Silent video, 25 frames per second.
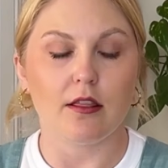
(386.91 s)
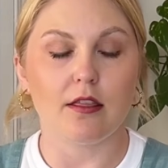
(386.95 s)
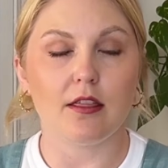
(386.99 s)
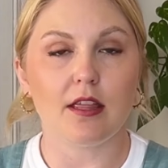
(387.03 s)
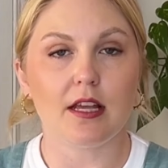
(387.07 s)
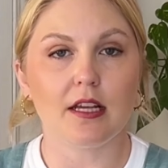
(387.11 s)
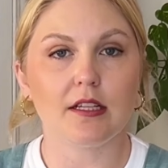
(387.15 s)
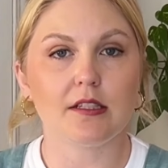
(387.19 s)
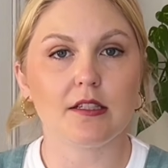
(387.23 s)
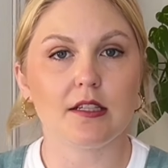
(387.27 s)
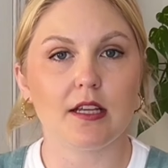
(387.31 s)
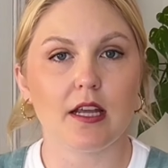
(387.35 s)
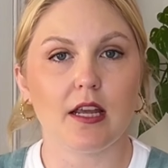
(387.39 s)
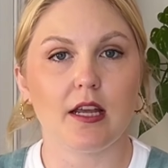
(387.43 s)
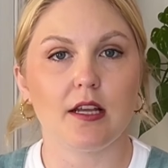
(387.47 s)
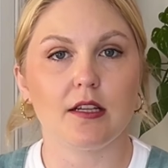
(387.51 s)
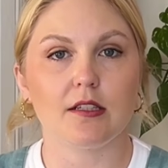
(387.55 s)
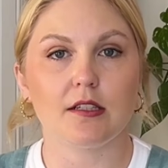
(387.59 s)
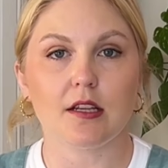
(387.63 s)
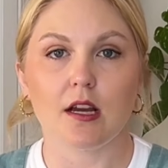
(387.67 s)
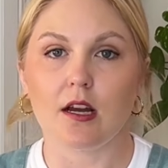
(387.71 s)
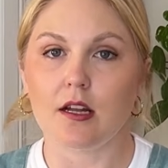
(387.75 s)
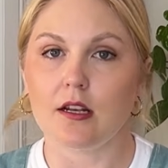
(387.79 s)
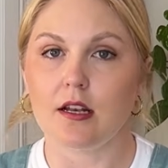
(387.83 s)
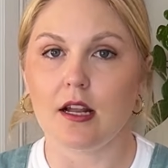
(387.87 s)
This is
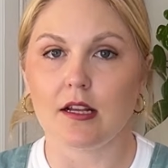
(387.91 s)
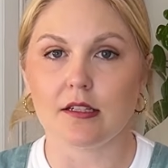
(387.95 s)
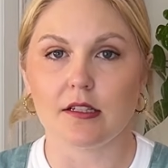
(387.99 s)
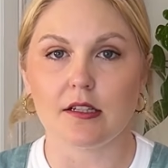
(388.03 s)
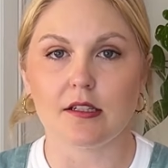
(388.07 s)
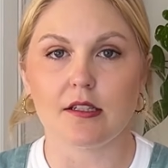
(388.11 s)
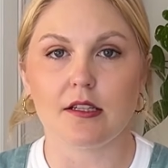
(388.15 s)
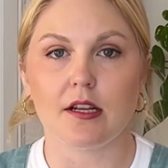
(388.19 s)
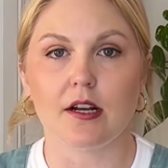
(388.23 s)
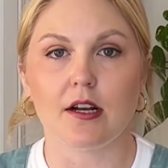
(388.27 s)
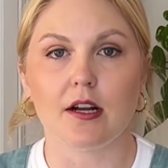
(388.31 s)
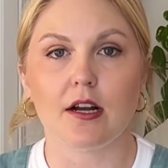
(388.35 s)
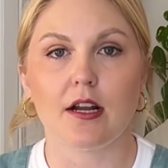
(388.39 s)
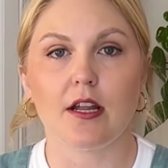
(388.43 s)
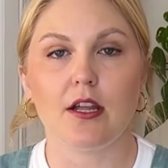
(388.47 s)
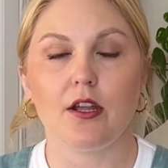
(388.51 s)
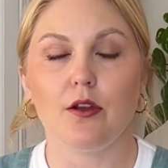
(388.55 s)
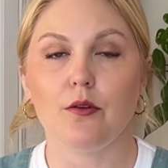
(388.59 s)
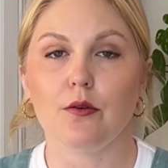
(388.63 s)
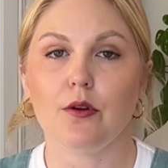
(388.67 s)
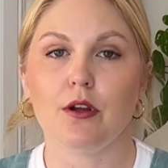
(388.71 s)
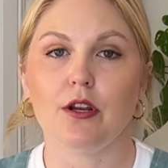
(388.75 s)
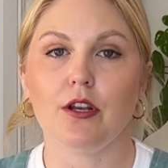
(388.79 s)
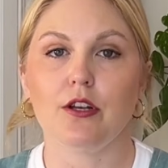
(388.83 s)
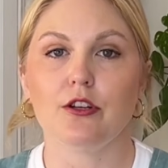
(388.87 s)
unnecessary.
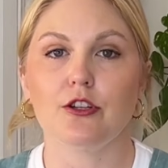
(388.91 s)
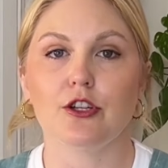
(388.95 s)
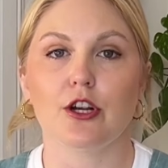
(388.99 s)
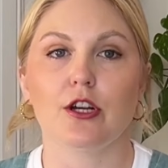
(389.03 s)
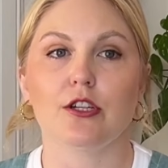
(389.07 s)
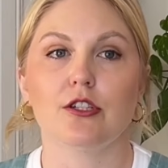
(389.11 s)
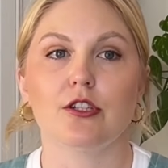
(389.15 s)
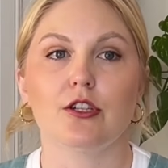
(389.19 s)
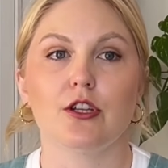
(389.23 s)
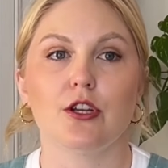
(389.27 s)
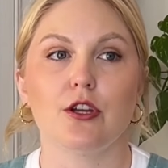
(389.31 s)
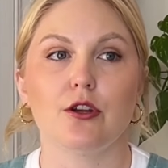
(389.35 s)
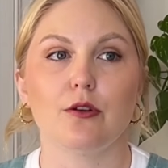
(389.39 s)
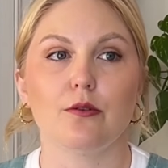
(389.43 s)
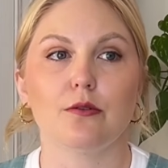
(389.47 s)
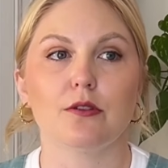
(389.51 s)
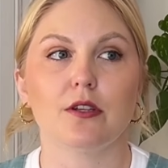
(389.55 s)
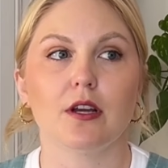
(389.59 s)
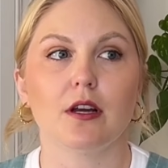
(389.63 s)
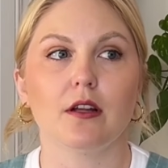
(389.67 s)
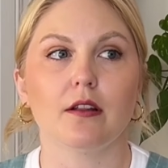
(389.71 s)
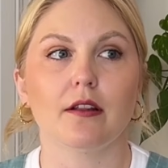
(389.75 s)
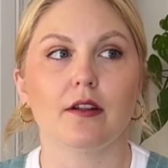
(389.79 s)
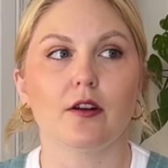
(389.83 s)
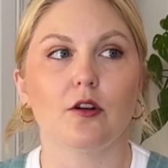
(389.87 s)
You could just use
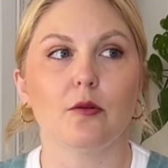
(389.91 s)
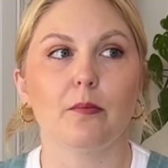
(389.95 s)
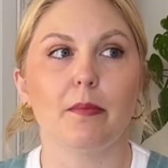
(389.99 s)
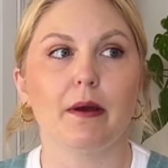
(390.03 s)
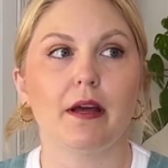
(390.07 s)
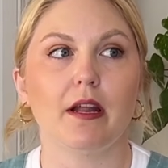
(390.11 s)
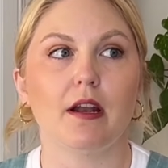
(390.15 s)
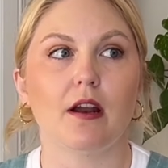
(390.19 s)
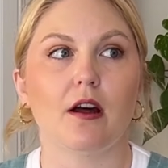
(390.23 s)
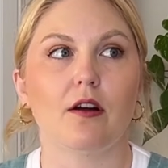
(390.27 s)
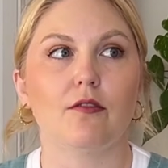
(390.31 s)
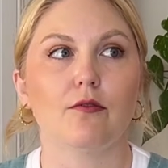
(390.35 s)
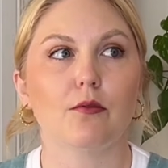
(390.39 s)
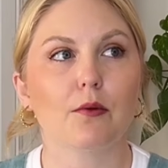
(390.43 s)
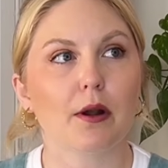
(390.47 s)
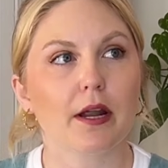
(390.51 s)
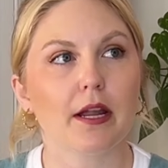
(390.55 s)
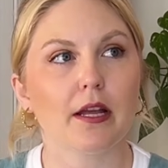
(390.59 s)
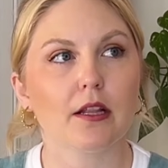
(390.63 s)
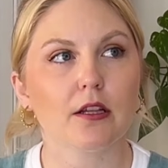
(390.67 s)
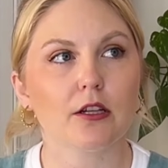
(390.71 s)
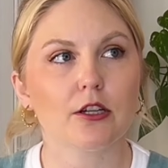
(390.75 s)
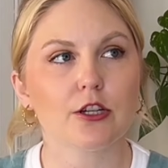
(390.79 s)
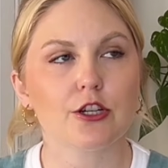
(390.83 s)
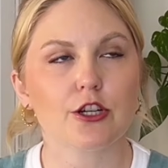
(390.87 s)
a little bit of
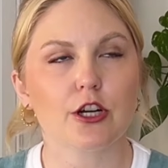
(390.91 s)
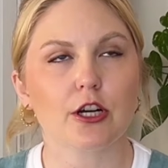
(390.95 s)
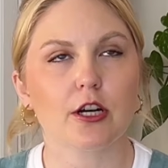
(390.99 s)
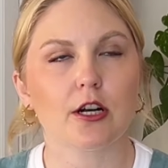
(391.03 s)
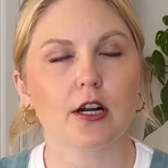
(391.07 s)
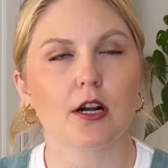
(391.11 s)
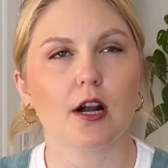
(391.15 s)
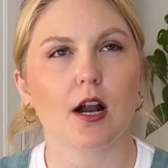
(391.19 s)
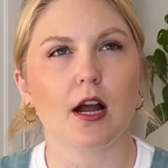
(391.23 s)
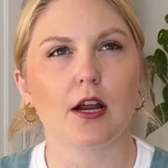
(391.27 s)
regular sugar.